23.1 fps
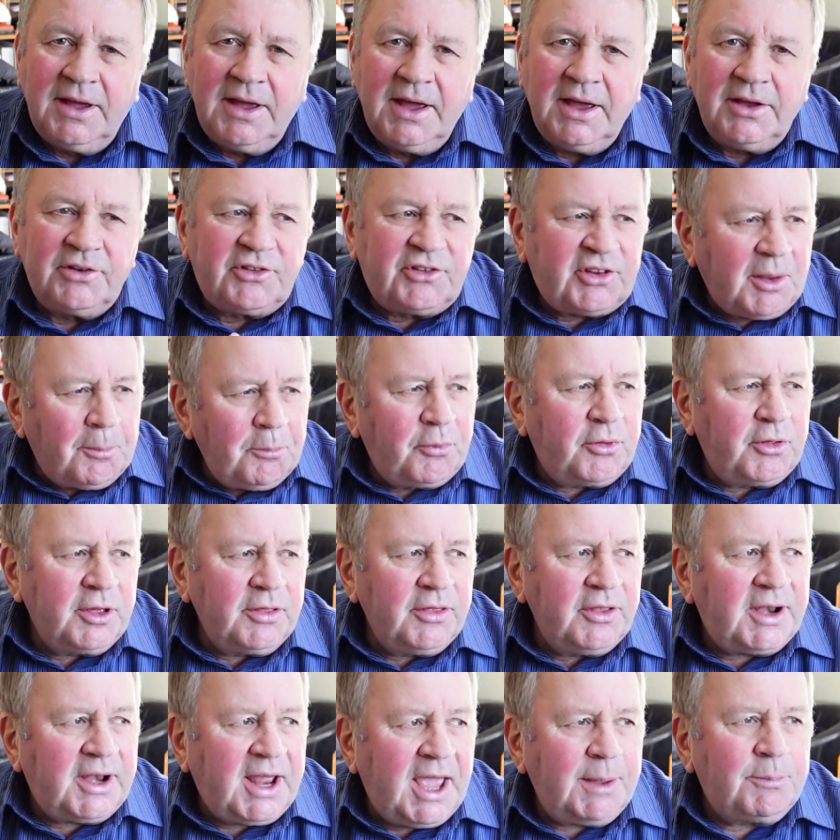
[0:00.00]
as something
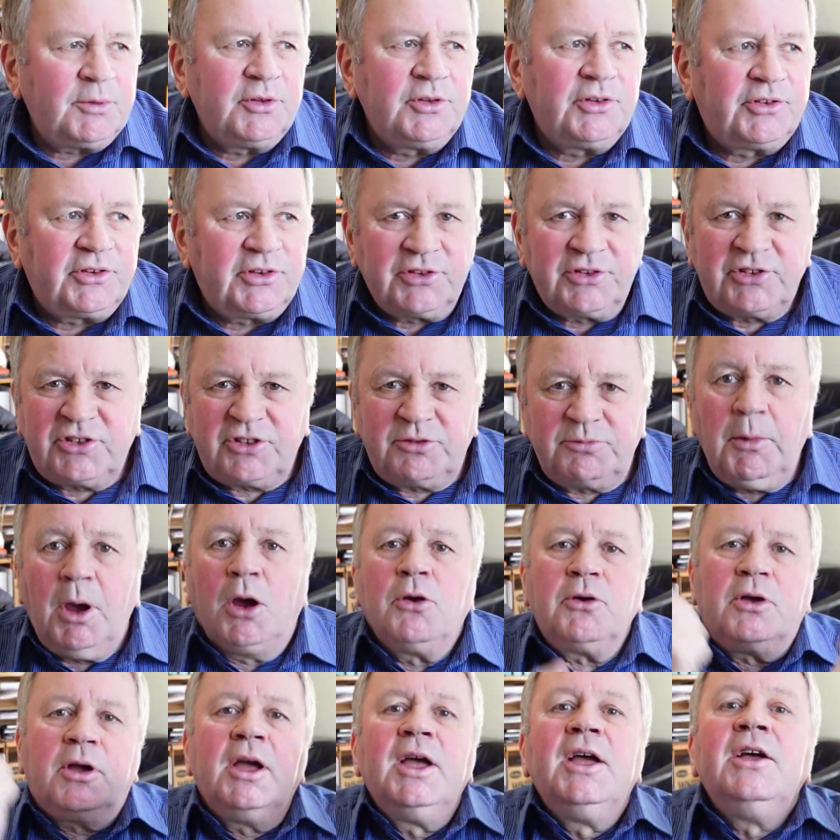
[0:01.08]
that happens the
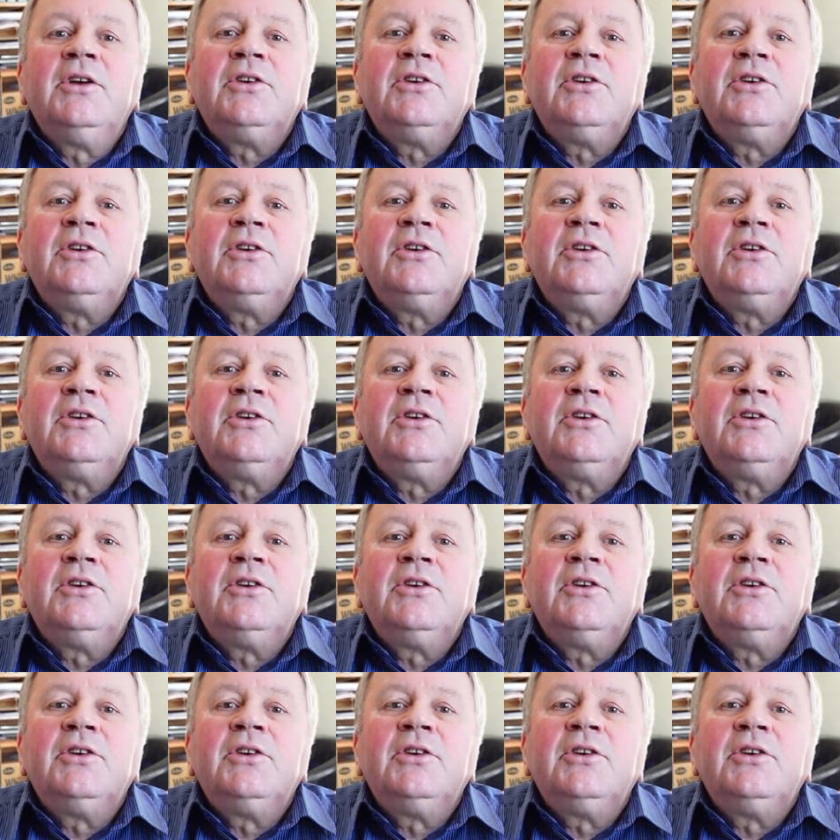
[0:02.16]
smoke